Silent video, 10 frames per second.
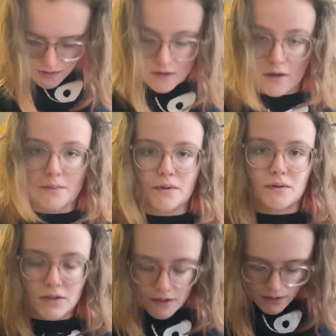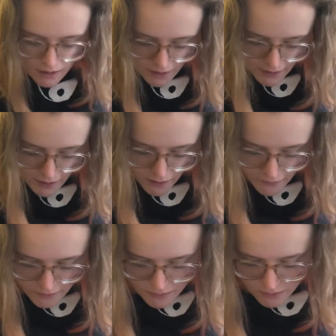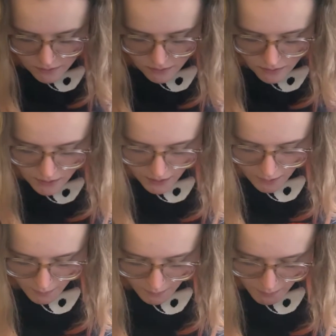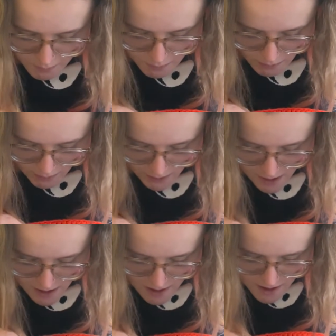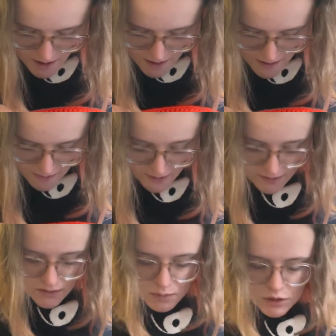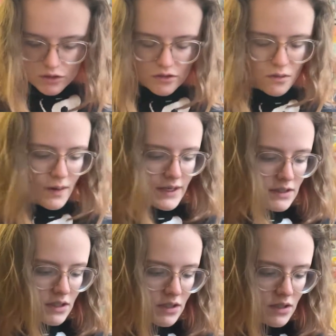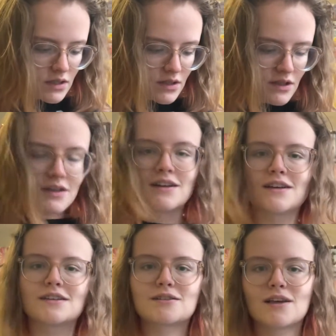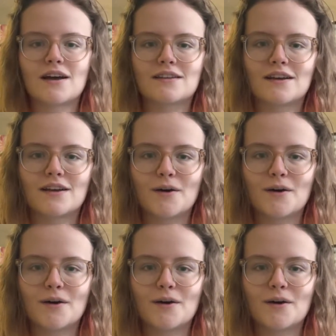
the dark blue until it covers to the end of my boobs, really, and then switch to the white. So yeah, there you